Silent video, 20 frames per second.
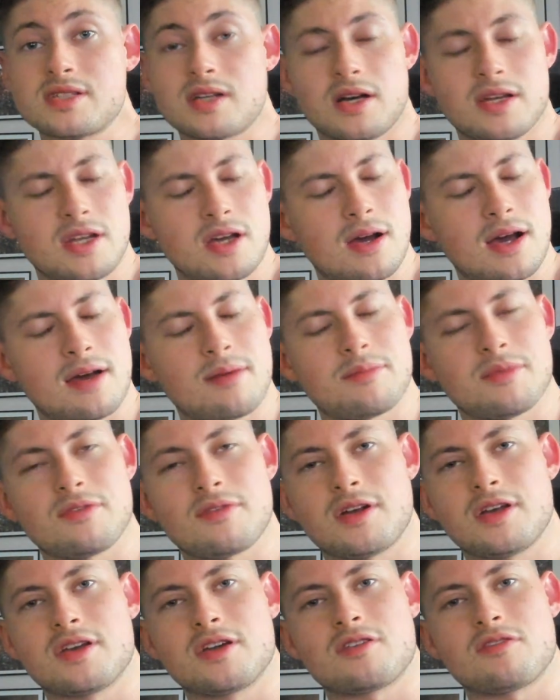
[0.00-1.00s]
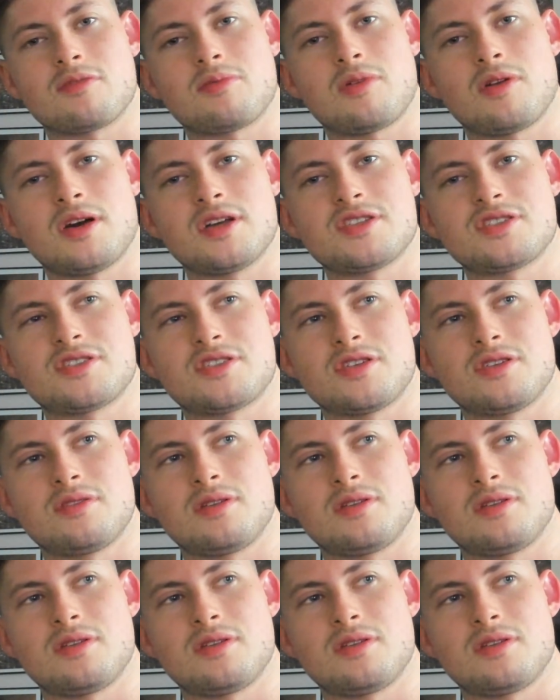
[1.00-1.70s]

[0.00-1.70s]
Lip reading: I know I haven't been very good at replying to